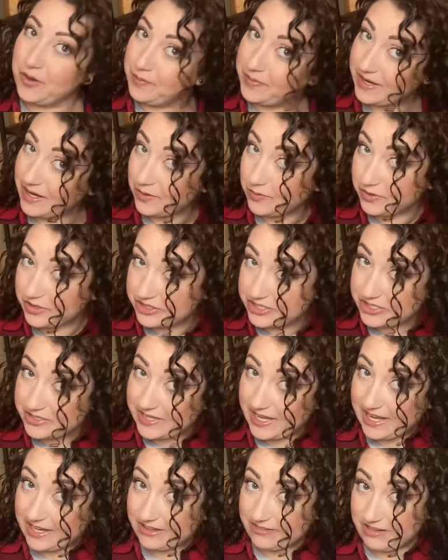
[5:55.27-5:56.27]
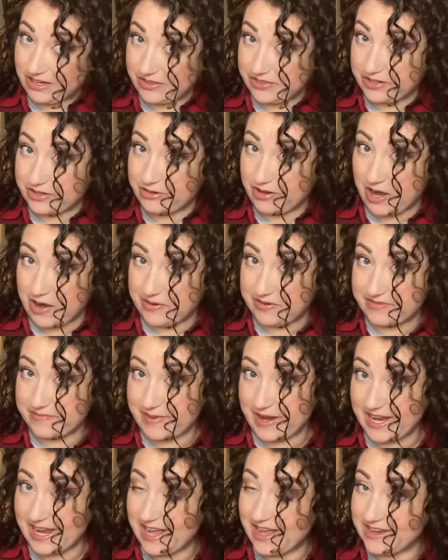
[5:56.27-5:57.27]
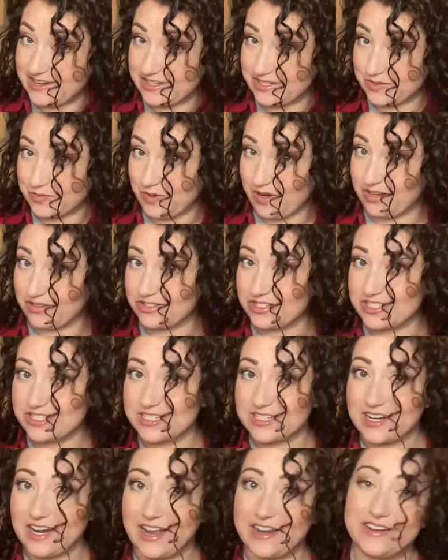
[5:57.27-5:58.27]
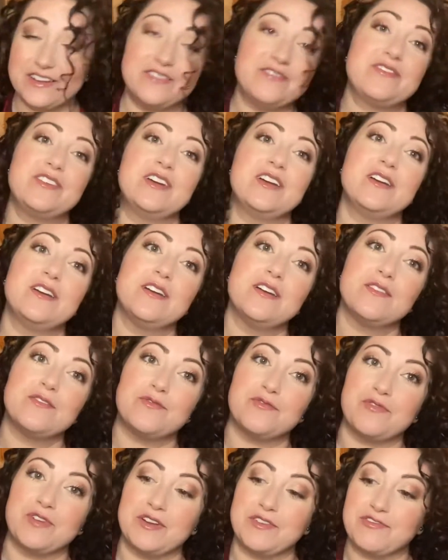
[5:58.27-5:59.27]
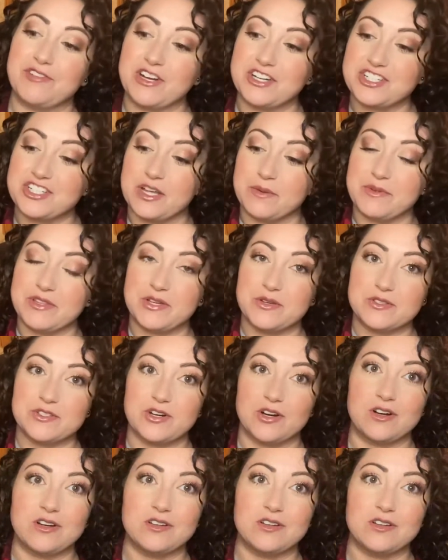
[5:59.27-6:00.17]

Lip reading: and I will do that around the crown of my head as well, just to kind of refresh some of those curls.